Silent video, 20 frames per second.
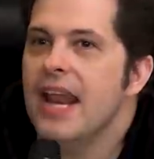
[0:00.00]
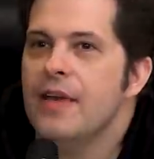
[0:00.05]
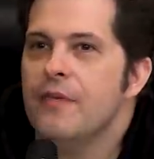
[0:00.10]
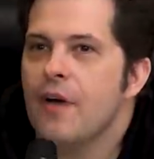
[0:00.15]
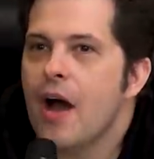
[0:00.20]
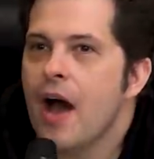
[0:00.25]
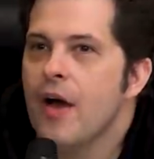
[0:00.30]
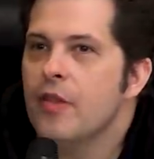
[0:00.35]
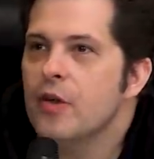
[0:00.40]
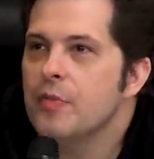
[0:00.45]
and if
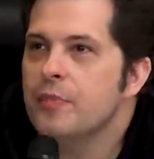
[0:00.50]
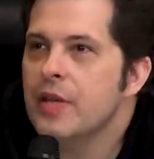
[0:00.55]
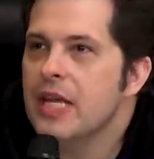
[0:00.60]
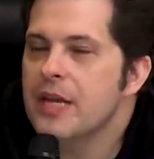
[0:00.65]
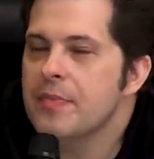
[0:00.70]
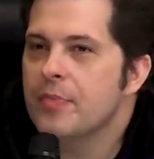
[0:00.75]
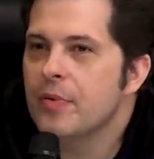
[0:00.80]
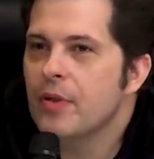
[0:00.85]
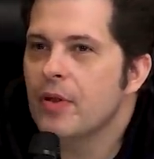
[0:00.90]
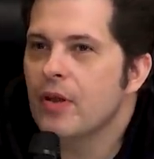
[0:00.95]
other
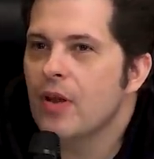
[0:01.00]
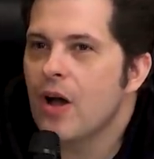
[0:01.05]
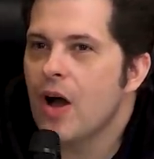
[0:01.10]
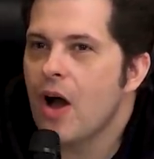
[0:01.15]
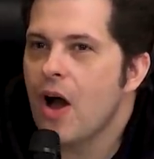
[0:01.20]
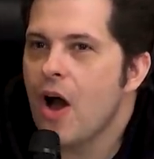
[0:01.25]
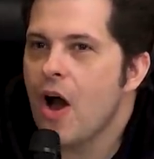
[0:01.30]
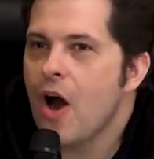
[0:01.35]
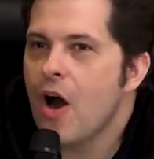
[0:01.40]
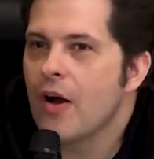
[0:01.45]
people
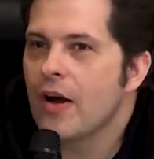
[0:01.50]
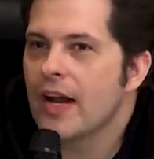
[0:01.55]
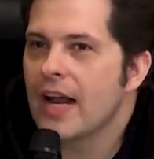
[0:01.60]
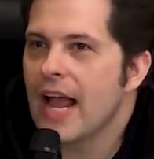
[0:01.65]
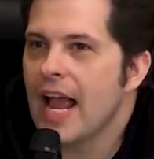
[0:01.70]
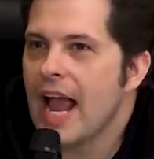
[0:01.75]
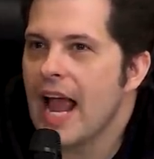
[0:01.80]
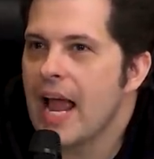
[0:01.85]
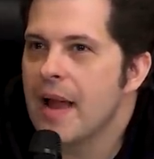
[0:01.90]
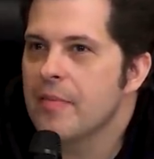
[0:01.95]
aren't
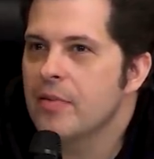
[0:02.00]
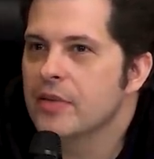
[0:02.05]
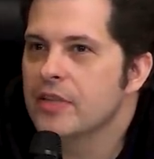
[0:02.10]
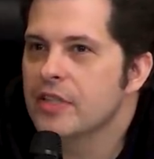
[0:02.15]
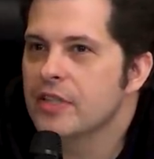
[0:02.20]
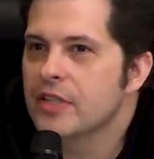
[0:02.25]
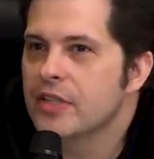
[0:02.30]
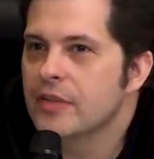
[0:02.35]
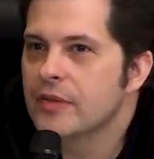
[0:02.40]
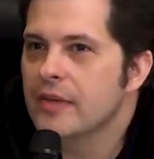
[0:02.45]
able
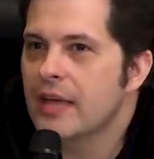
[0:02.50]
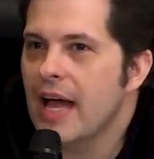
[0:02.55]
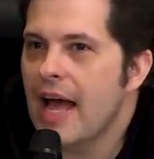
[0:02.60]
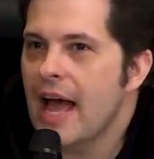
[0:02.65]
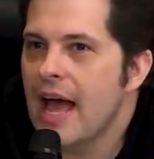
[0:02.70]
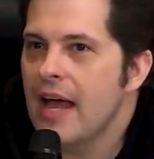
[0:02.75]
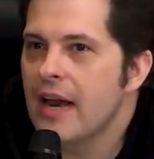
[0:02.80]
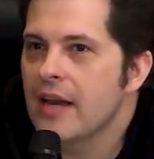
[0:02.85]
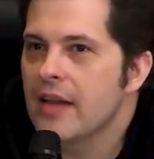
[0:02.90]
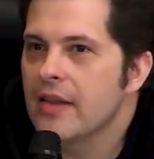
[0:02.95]
to do
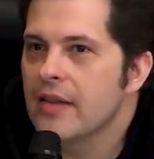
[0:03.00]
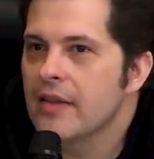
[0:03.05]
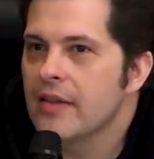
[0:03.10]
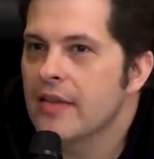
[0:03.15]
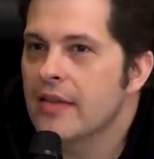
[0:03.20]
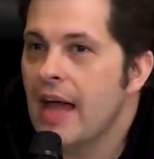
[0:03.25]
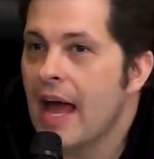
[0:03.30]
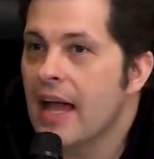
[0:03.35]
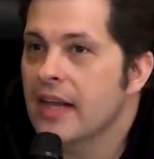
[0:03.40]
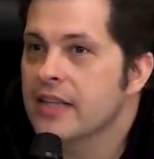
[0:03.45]
that,
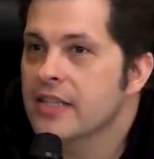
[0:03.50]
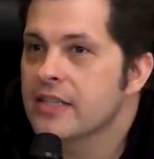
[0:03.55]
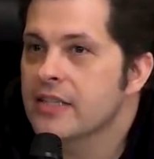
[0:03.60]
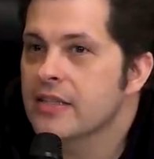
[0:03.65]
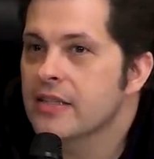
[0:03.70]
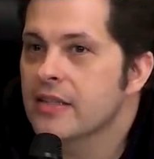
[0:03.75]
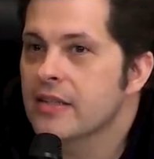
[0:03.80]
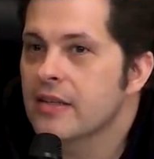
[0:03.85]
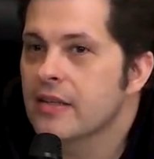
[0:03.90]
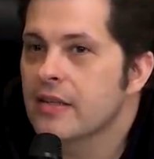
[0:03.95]

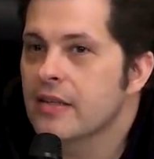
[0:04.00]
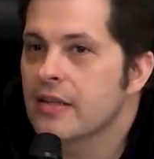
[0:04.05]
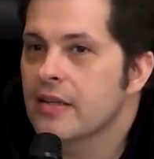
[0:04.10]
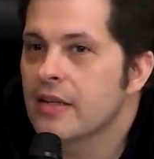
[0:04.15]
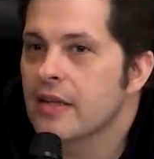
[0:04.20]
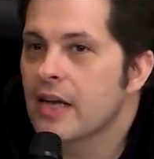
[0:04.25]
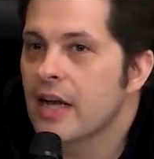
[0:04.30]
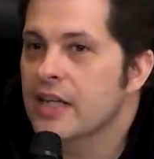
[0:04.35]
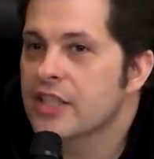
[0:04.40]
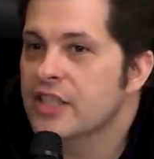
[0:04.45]
that's
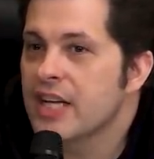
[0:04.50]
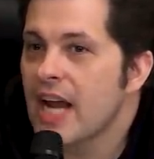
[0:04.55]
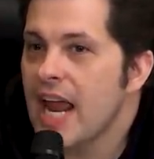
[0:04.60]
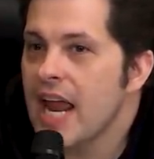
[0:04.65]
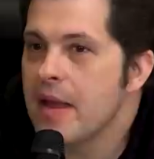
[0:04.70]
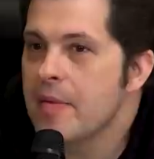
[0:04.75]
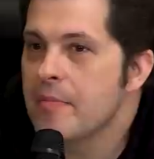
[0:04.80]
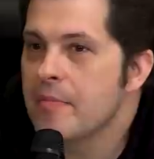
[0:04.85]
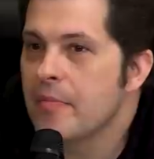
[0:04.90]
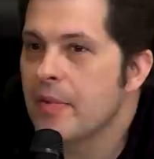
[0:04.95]
a
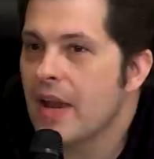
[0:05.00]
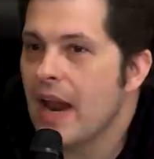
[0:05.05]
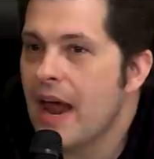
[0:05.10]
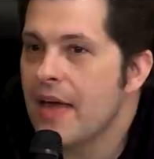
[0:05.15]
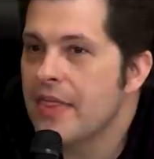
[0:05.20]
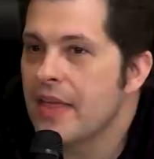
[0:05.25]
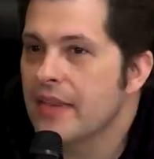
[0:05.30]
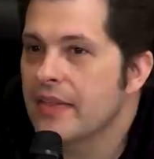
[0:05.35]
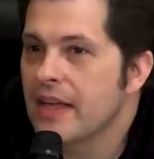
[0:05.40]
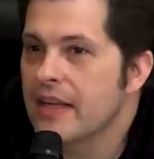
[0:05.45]
shame. But
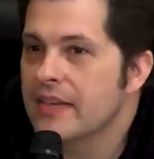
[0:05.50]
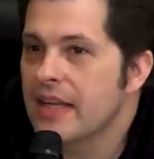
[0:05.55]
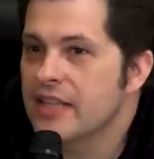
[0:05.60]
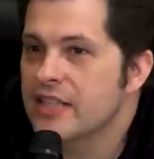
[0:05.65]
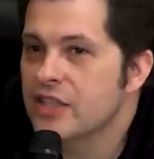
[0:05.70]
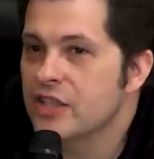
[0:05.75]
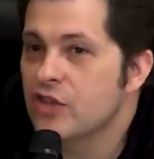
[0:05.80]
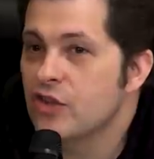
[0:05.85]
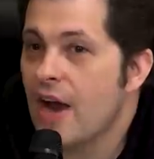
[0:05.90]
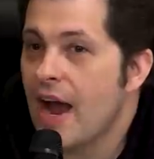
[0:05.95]
I think that they
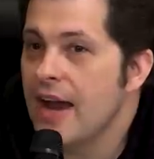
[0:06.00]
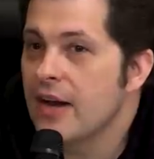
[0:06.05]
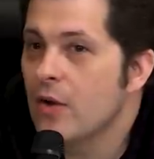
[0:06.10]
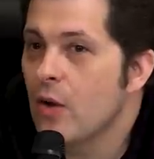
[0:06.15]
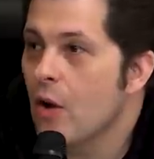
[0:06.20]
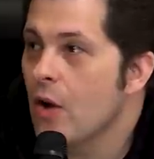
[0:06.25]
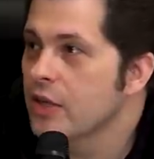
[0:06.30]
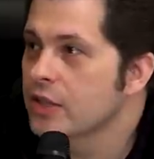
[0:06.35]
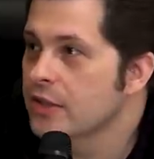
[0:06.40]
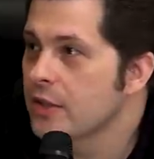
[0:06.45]
should try to
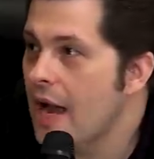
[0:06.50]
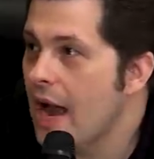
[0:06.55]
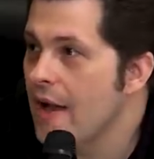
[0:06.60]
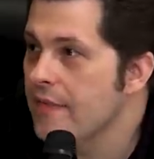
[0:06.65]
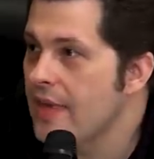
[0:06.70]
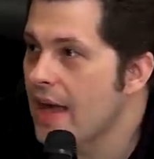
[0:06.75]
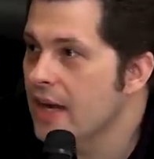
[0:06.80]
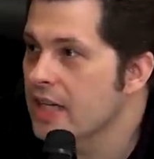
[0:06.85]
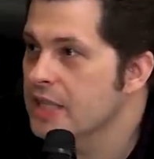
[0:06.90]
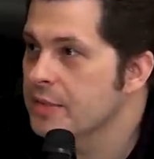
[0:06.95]
also
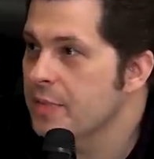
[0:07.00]
have that